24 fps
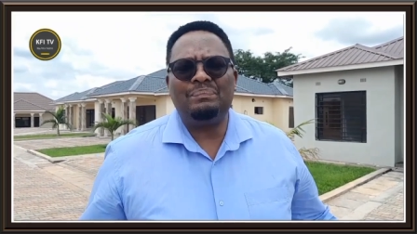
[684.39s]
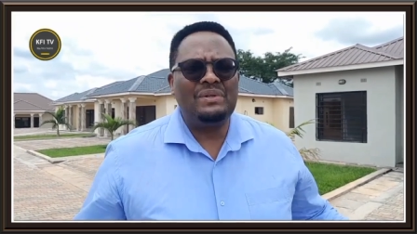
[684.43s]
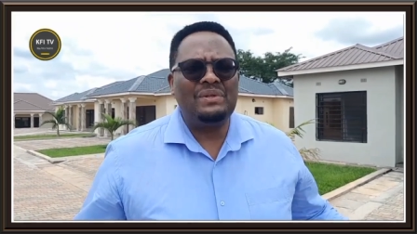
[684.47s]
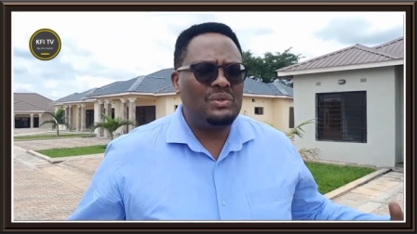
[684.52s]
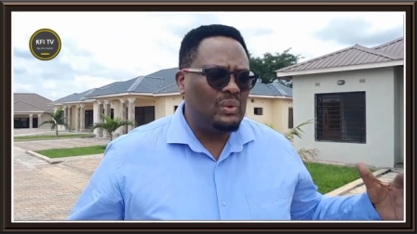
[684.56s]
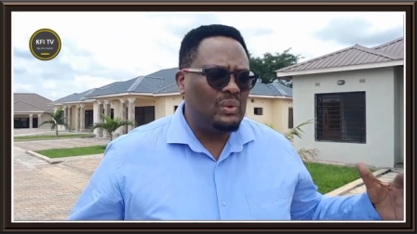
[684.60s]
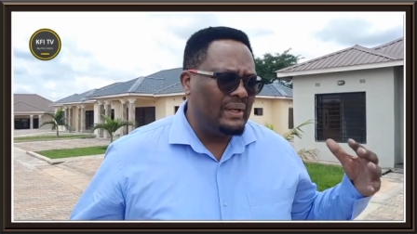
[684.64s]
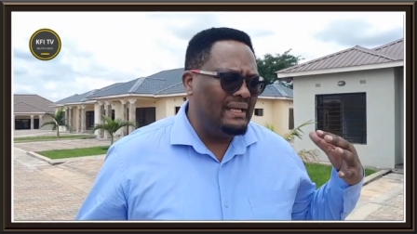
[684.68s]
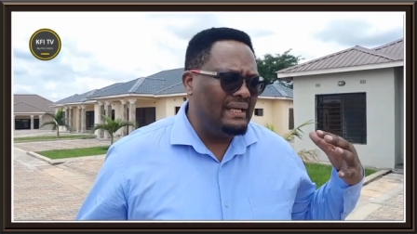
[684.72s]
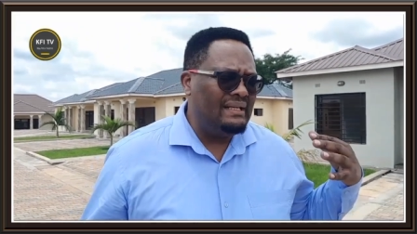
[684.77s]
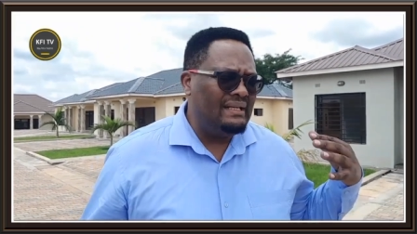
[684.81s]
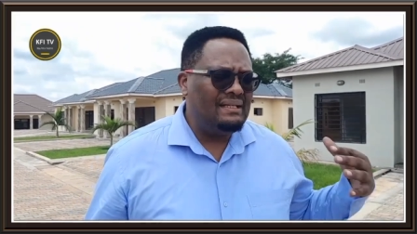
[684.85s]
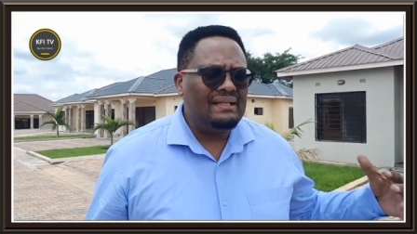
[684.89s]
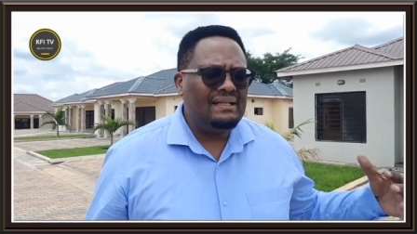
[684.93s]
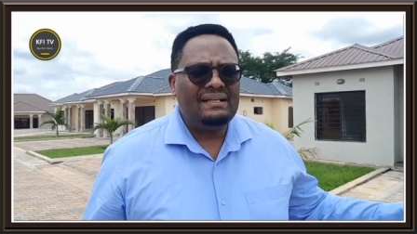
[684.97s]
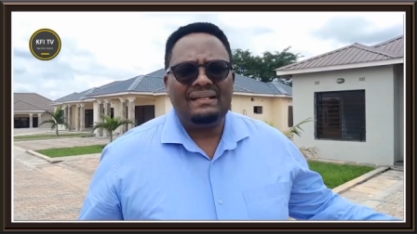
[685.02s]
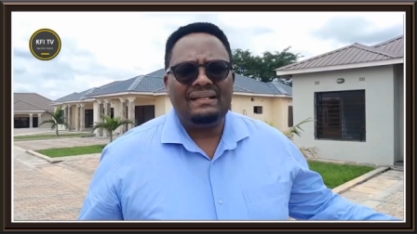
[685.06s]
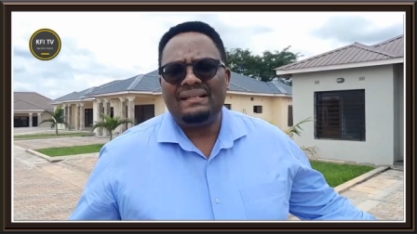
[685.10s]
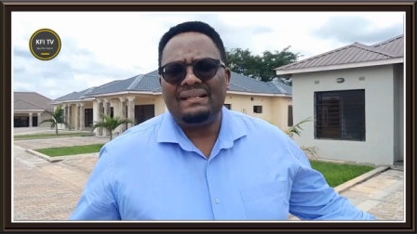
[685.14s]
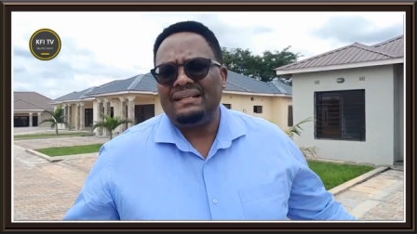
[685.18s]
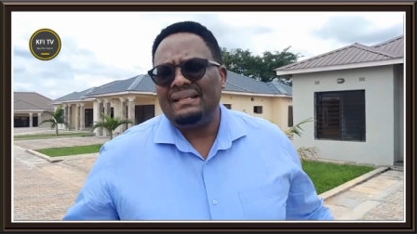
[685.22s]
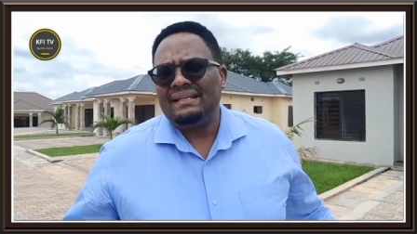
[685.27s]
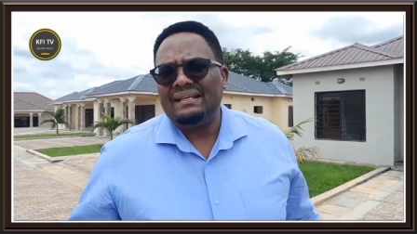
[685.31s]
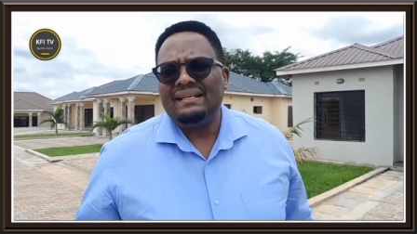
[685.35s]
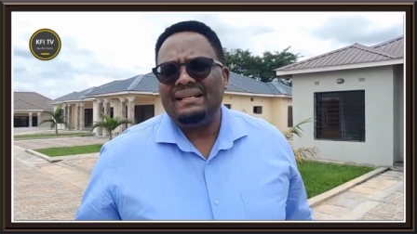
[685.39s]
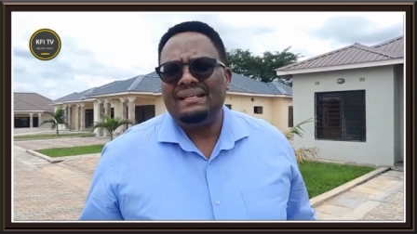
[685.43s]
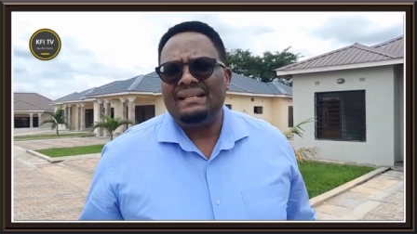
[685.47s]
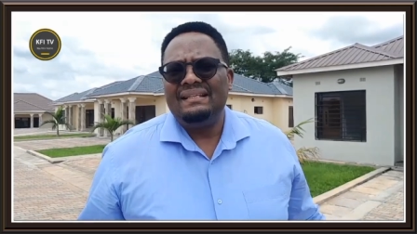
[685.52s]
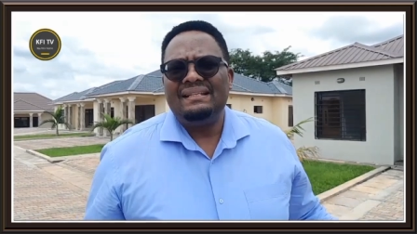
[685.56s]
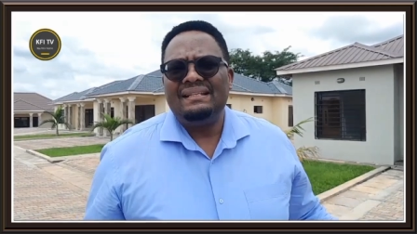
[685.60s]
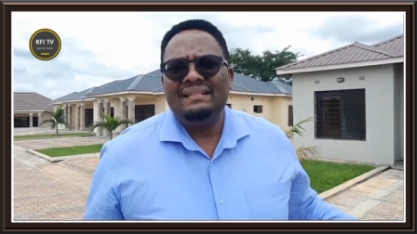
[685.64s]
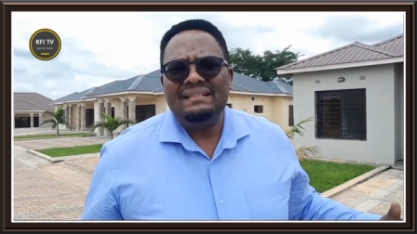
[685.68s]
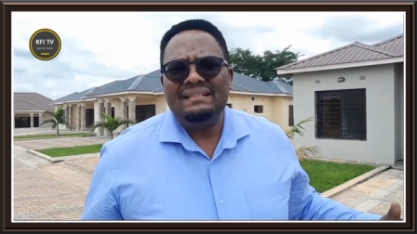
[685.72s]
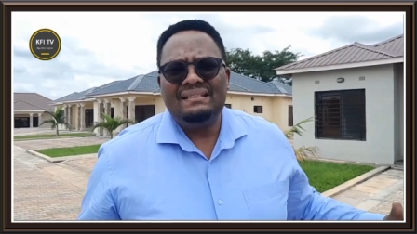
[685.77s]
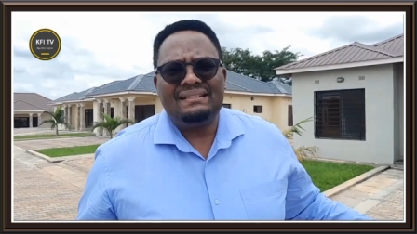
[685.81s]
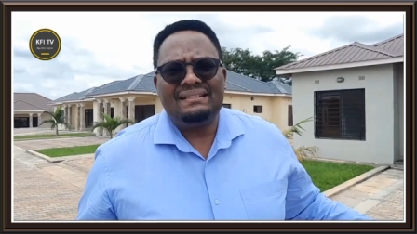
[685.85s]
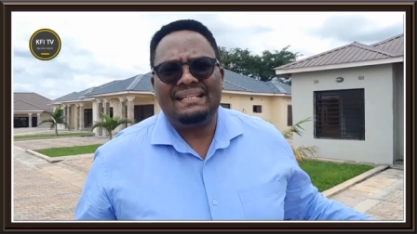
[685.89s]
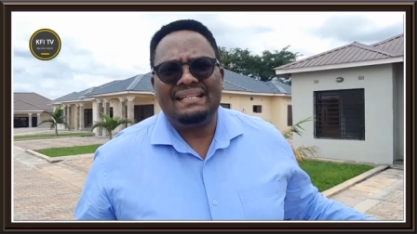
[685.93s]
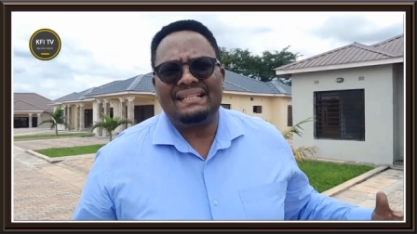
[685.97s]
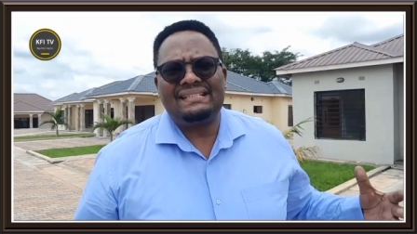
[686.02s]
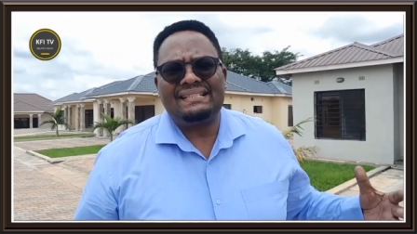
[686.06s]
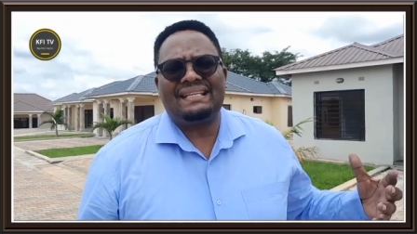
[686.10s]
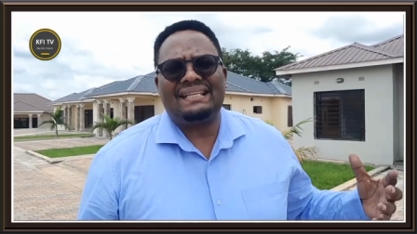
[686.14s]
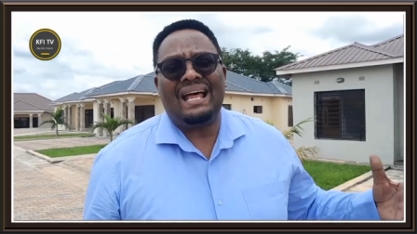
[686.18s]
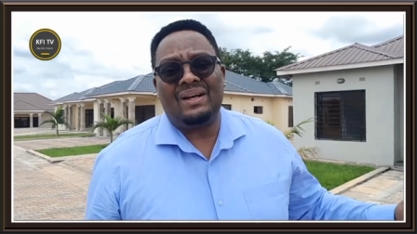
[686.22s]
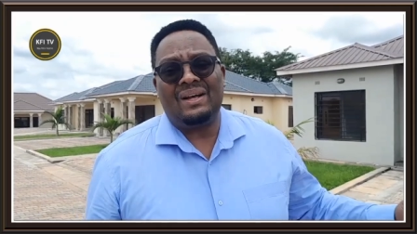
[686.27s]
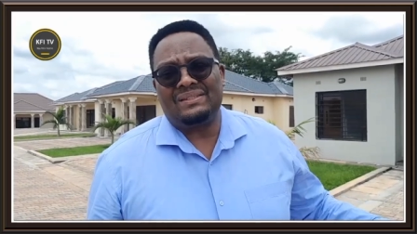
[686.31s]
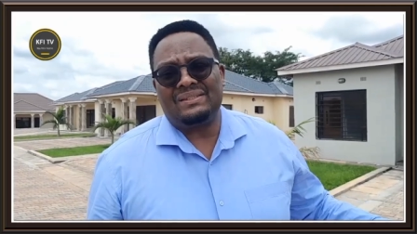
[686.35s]
between
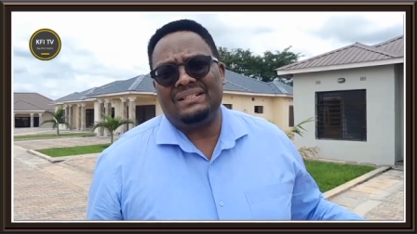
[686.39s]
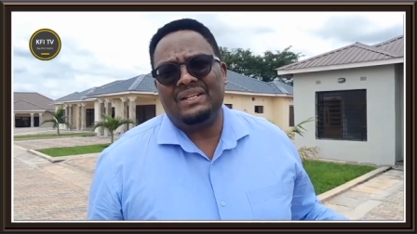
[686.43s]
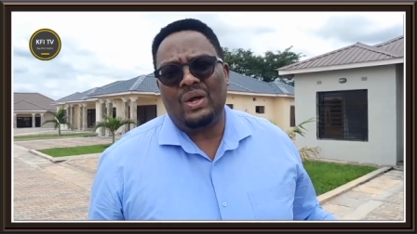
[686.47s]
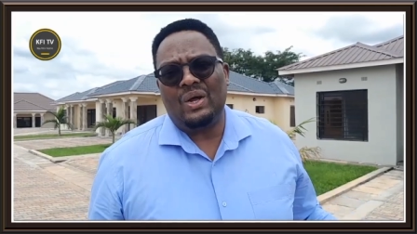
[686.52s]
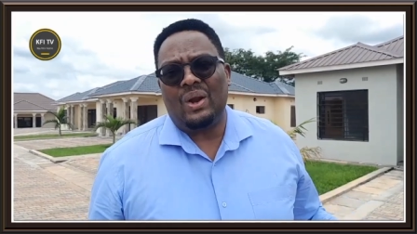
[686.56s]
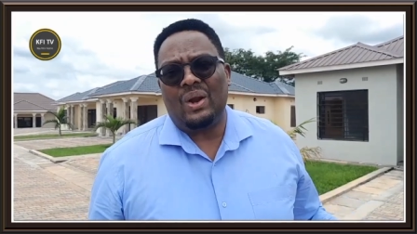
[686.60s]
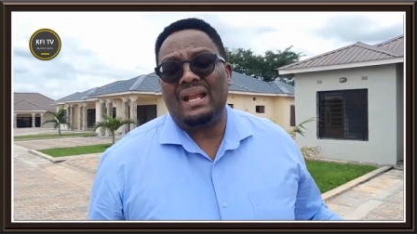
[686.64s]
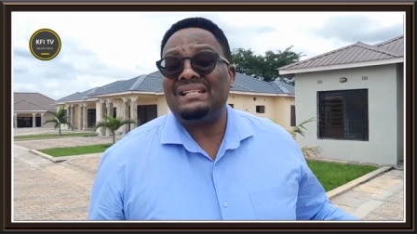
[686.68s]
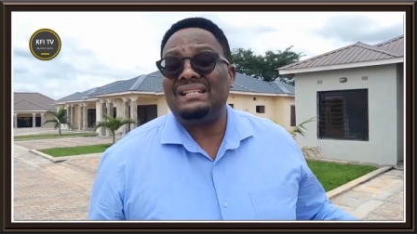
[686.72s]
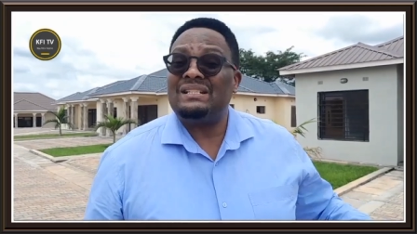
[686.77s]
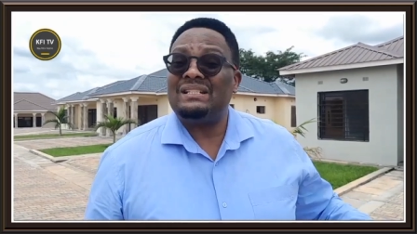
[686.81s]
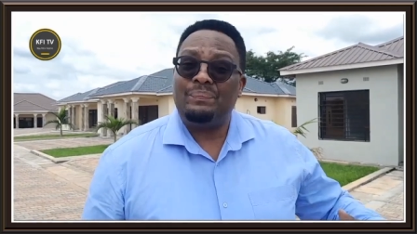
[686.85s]
$6,000,